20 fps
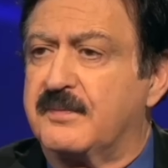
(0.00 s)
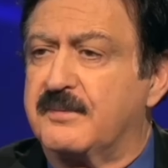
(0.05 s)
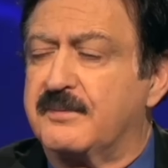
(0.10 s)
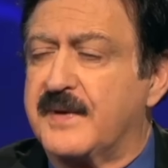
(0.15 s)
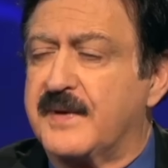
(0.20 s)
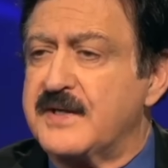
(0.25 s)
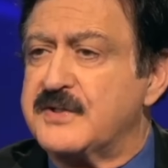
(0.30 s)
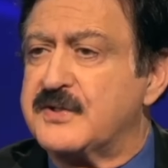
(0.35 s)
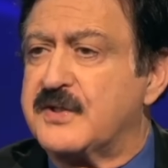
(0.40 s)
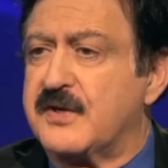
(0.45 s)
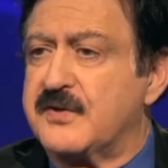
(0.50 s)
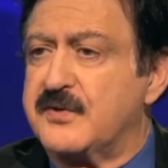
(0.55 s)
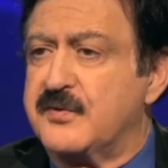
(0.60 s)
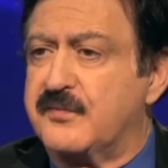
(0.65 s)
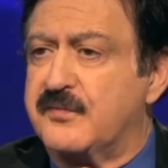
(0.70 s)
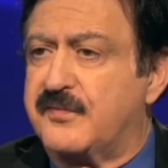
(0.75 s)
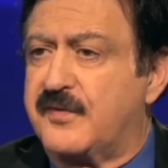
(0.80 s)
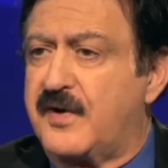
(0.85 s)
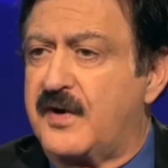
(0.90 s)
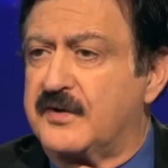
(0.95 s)
based on
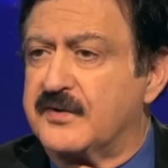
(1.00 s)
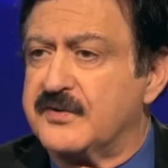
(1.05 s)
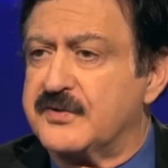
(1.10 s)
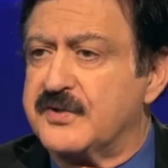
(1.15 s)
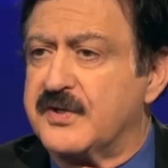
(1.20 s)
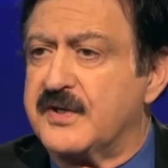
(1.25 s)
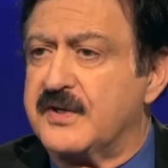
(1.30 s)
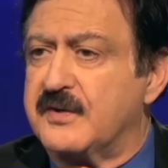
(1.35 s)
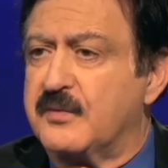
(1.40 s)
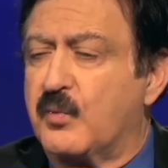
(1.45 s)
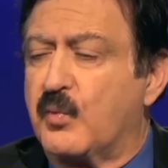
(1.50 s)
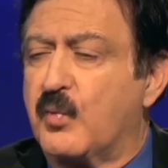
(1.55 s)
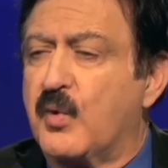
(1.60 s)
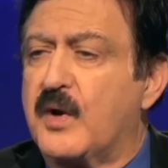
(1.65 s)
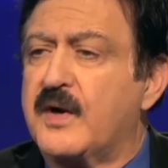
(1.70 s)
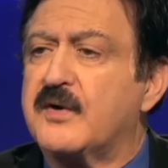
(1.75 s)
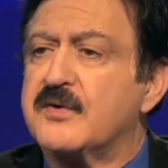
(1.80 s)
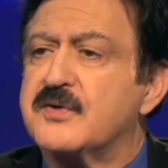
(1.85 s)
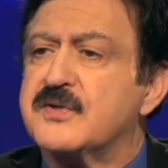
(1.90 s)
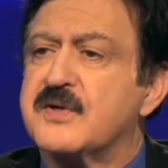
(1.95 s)
ufology,
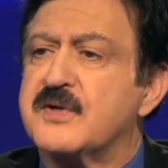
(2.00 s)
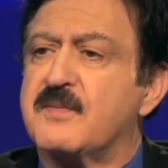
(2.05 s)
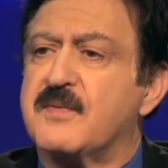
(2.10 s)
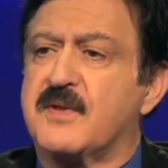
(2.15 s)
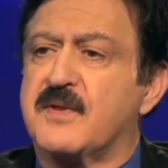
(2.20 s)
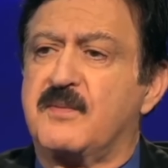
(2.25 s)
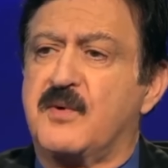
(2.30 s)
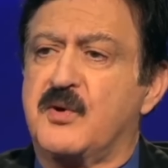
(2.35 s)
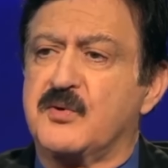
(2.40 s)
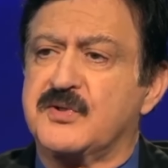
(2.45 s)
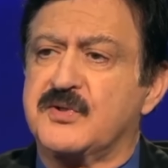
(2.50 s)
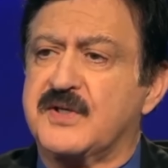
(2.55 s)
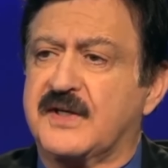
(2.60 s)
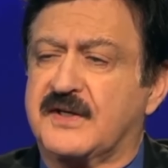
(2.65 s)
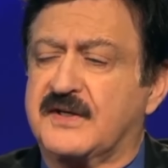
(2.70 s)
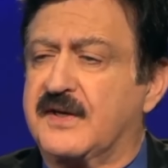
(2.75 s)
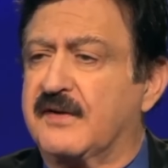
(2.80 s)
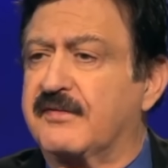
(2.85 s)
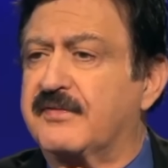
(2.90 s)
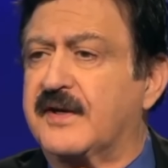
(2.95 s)
what are some of the most
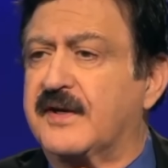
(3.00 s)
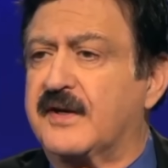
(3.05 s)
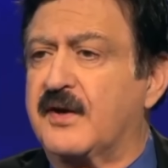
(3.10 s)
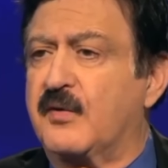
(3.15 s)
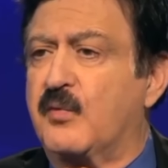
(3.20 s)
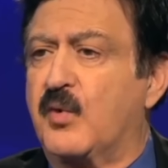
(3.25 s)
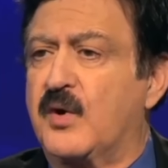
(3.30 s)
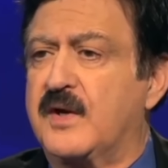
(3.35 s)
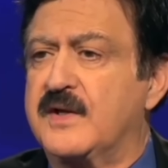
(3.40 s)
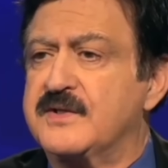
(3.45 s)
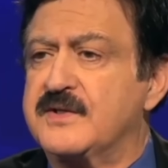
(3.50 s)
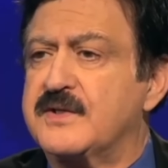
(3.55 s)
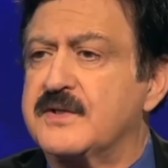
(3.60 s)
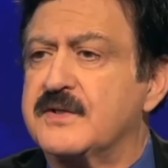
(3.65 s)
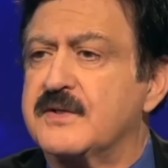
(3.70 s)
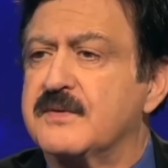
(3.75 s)
significant ones?